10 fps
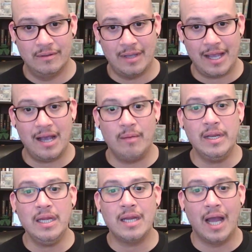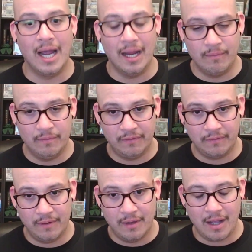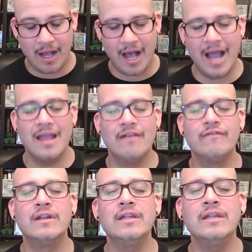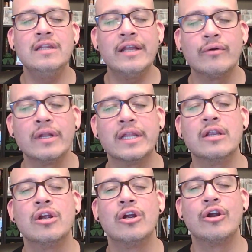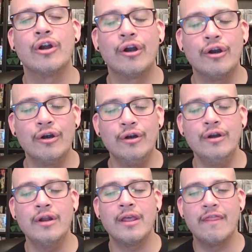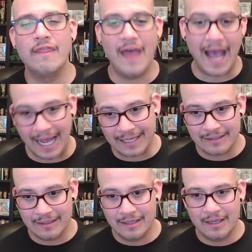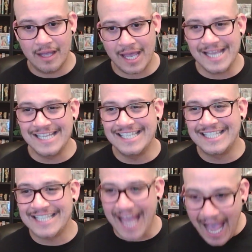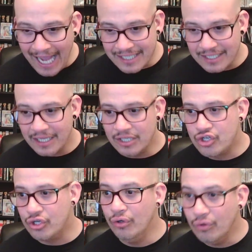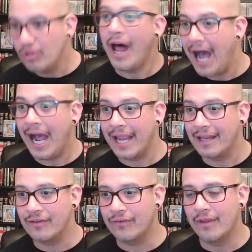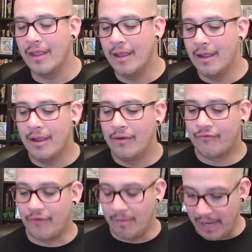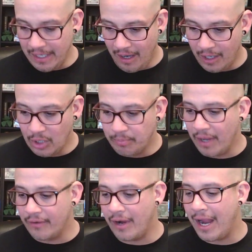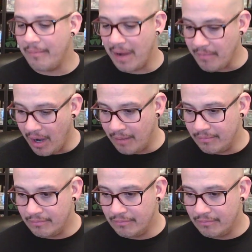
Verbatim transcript: how many times I have literally heard that exact two lines from my younger brother and my mom.